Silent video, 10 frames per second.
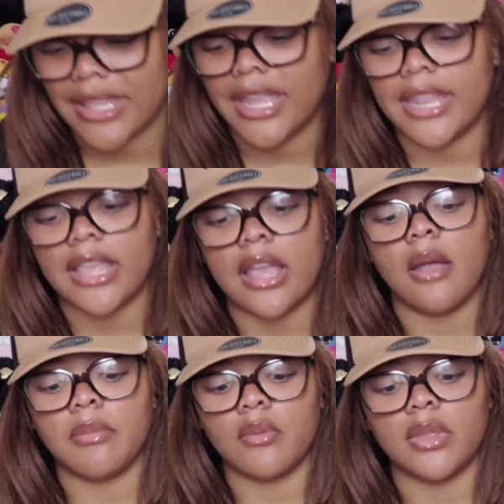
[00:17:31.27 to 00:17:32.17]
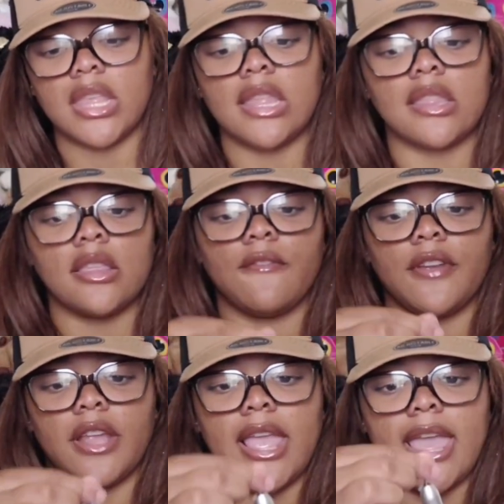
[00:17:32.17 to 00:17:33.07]
And it comes with these
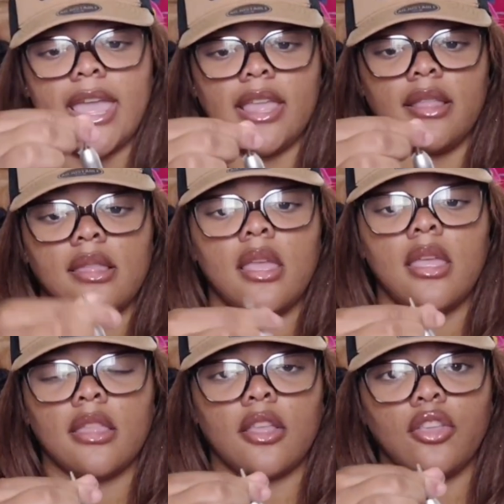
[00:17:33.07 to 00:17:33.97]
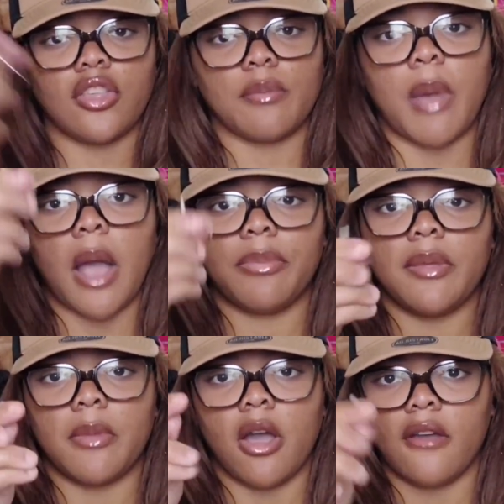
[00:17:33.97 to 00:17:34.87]
different heads, so you just pop
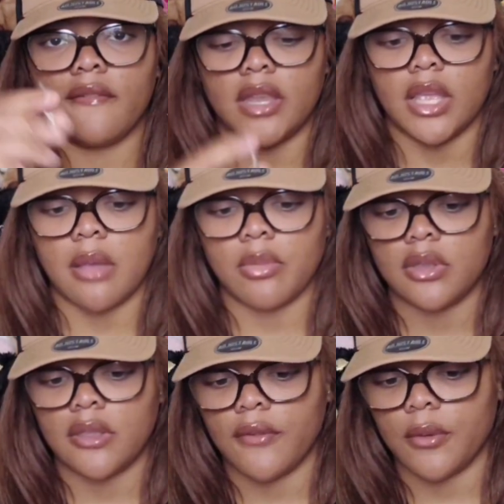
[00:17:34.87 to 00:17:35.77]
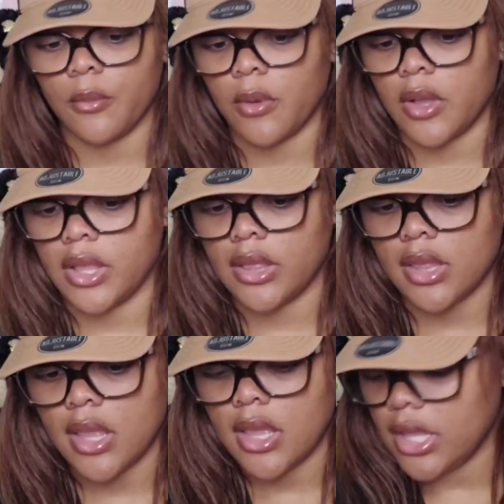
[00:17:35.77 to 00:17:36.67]
them off and it comes with different
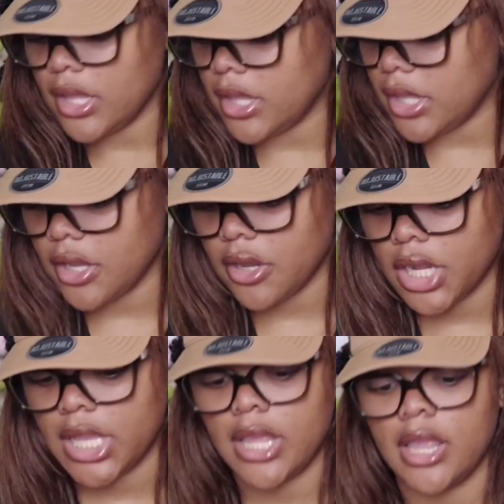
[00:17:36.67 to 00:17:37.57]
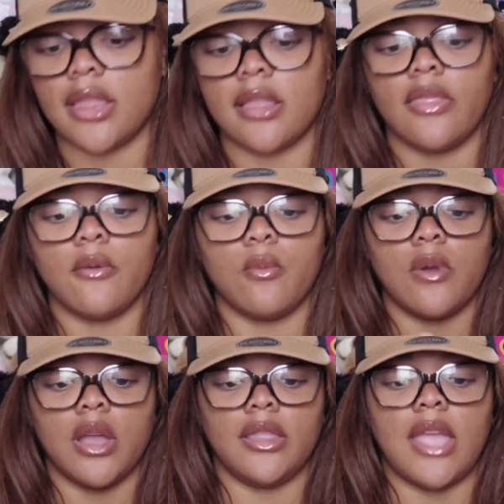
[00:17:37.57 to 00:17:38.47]
ones. Here is the
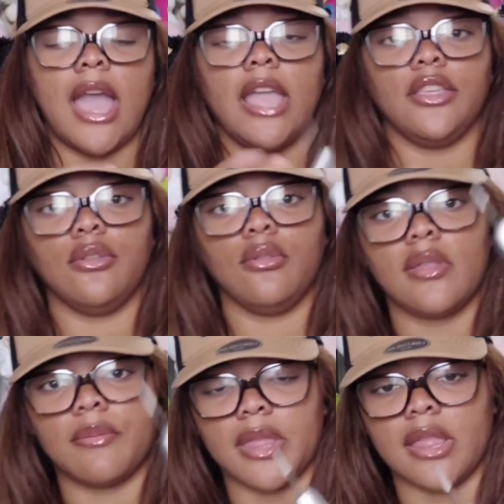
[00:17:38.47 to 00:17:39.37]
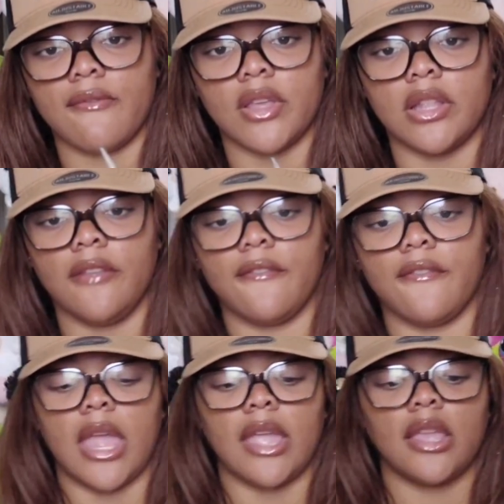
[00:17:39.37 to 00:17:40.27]
one that I use specifically for
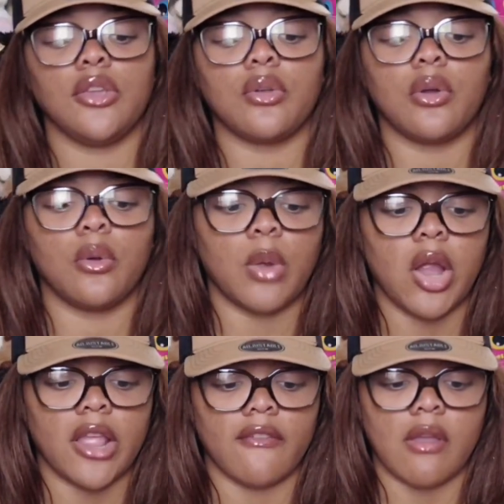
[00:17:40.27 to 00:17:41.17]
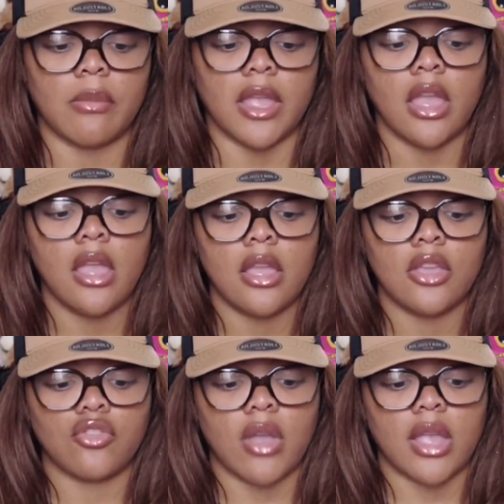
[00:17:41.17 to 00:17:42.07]
like cuticle work, if I'm like
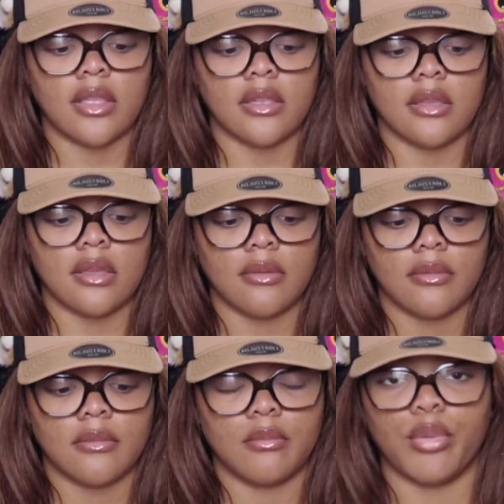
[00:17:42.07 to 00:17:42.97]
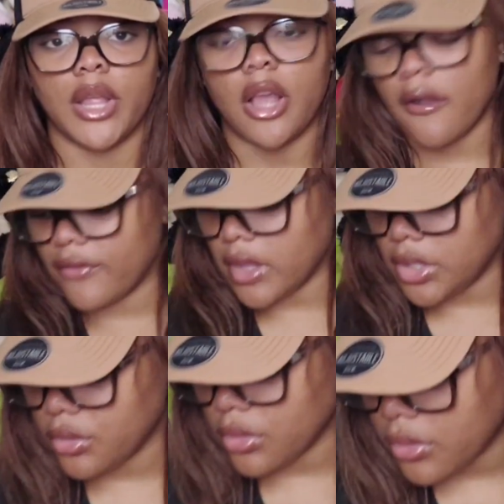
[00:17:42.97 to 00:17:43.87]
trying to break off that
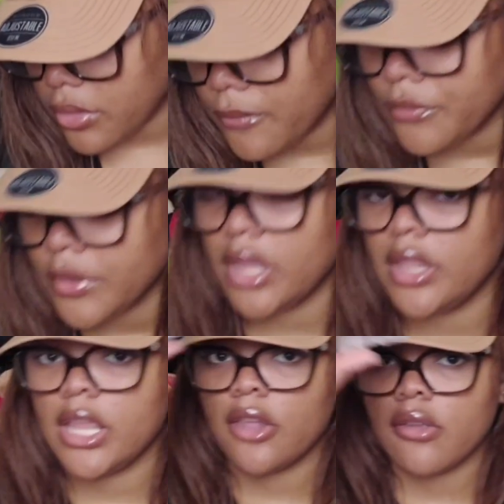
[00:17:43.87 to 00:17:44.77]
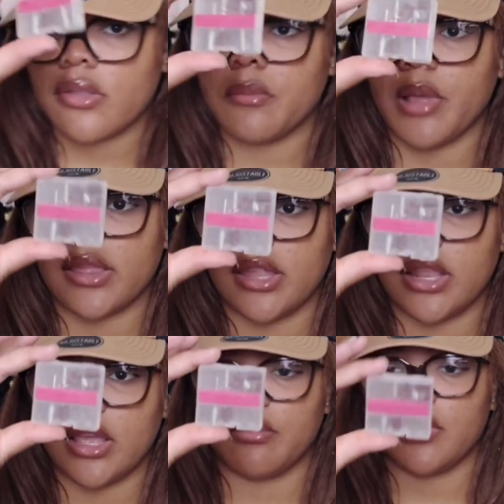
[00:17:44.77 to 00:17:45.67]
cuticle. And then here's the box that
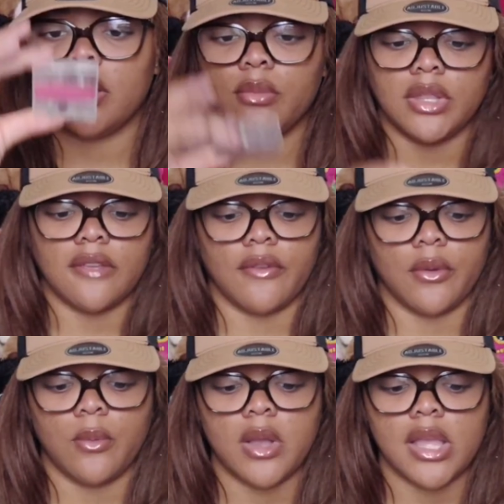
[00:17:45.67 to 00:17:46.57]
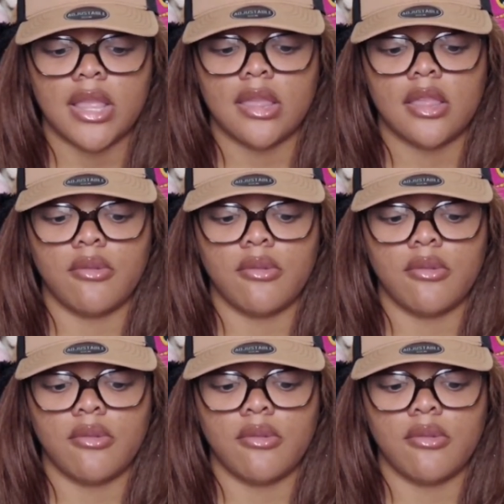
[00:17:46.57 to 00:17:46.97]
it comes in with different ones. You